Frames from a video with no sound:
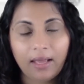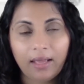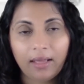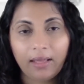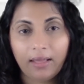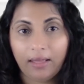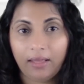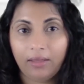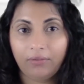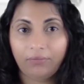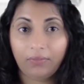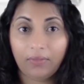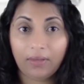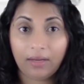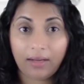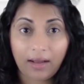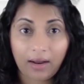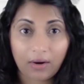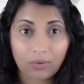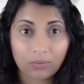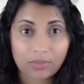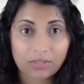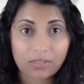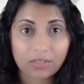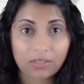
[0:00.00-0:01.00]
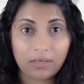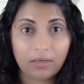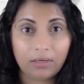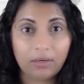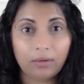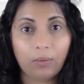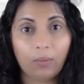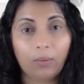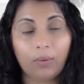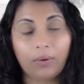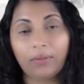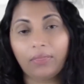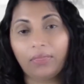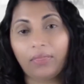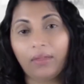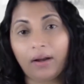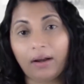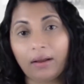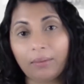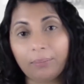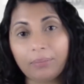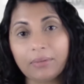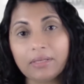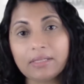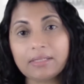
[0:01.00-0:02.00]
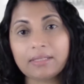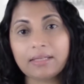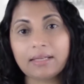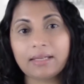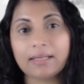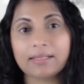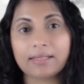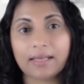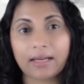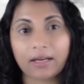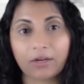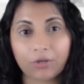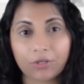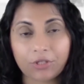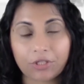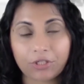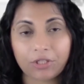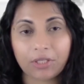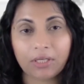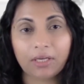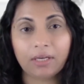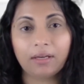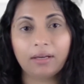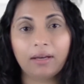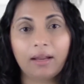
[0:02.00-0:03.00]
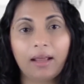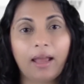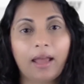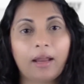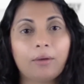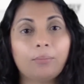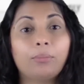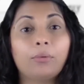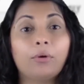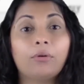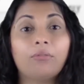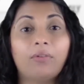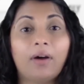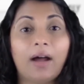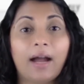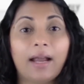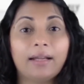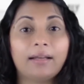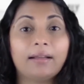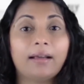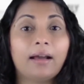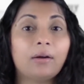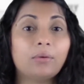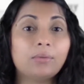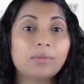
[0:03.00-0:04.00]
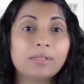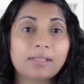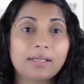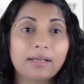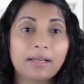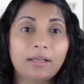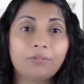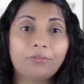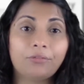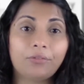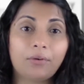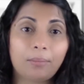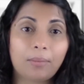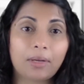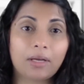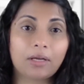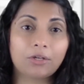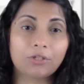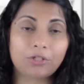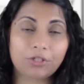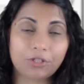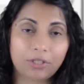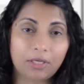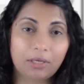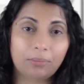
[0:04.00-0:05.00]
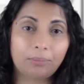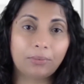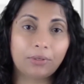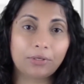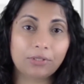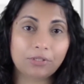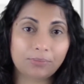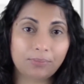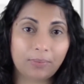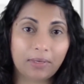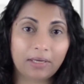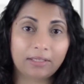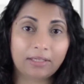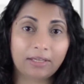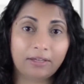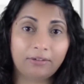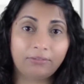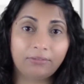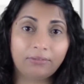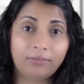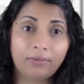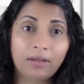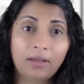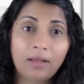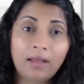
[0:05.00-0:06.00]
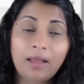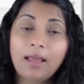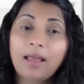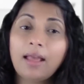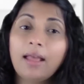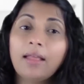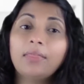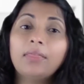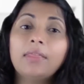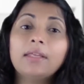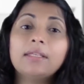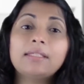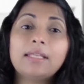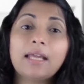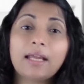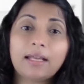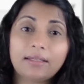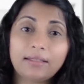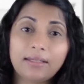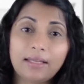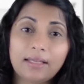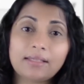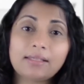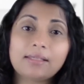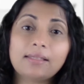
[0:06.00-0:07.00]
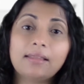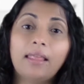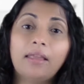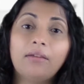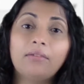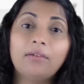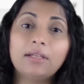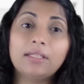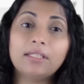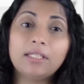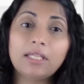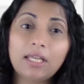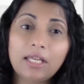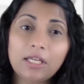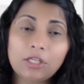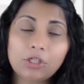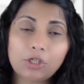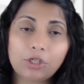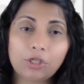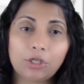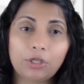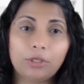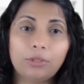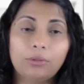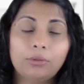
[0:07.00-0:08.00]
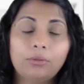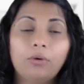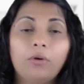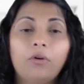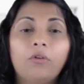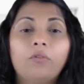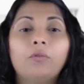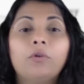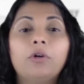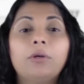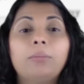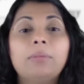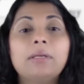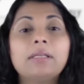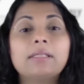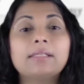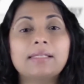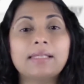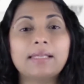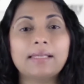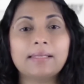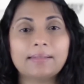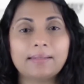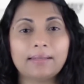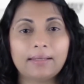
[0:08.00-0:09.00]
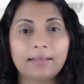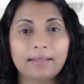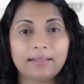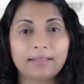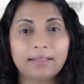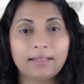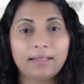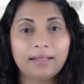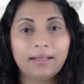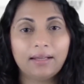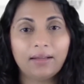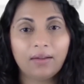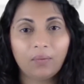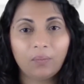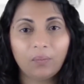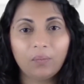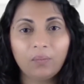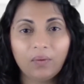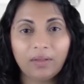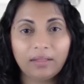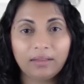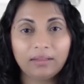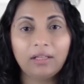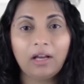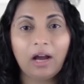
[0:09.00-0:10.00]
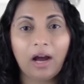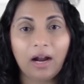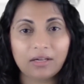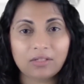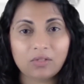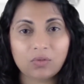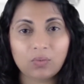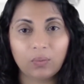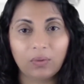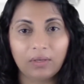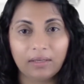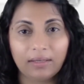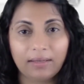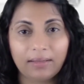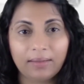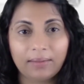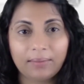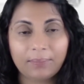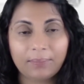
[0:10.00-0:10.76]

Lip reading: If the counselor or therapist is a Christian and provide counseling from a Christian perspective, the techniques they will teach you would be seasoned with God's word.